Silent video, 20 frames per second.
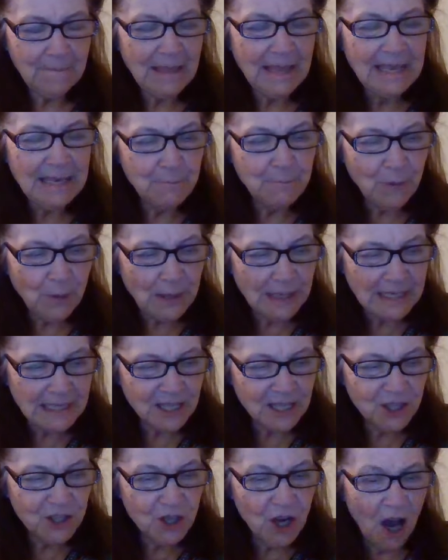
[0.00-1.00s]
He
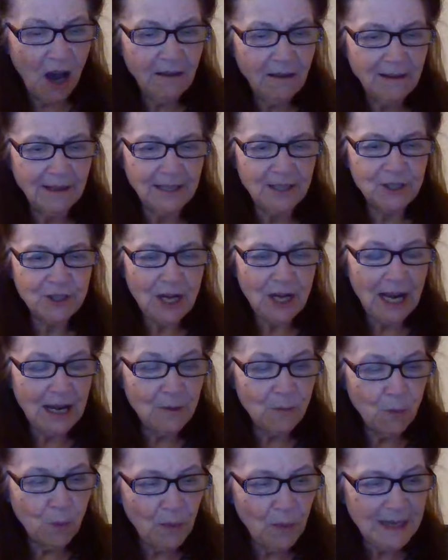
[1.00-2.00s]
brings knowledge
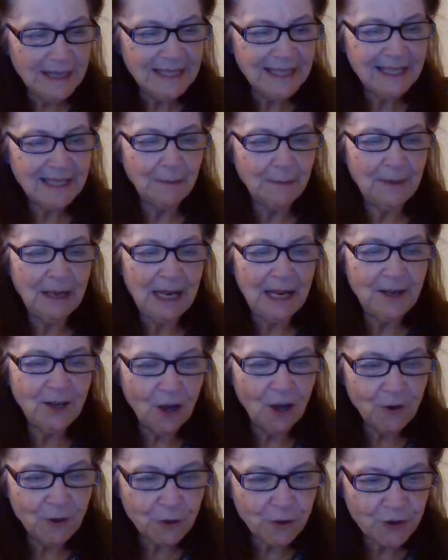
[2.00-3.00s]
and wisdom and
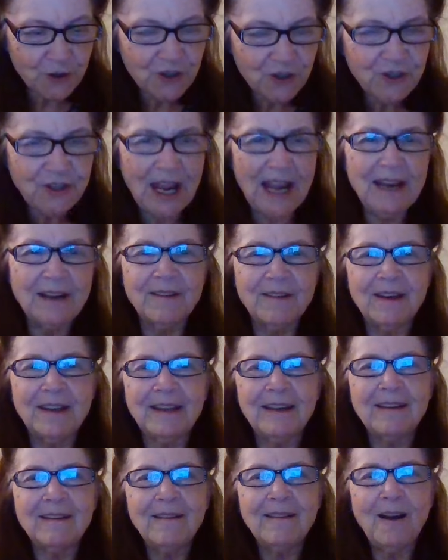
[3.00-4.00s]

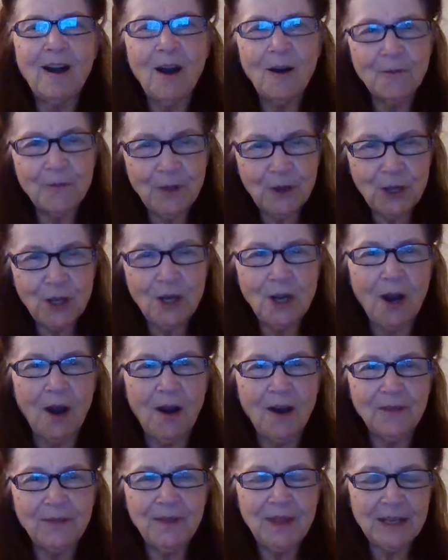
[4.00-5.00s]
understanding of the
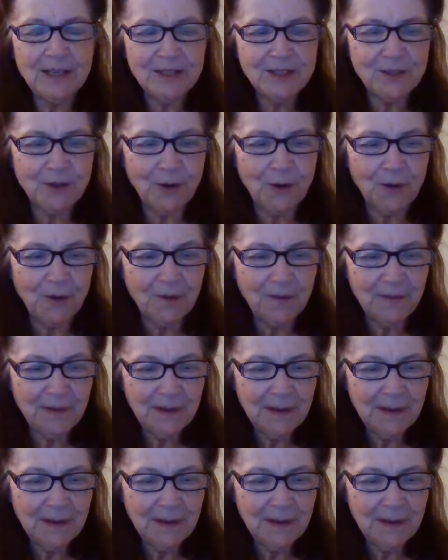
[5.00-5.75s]
God they serve.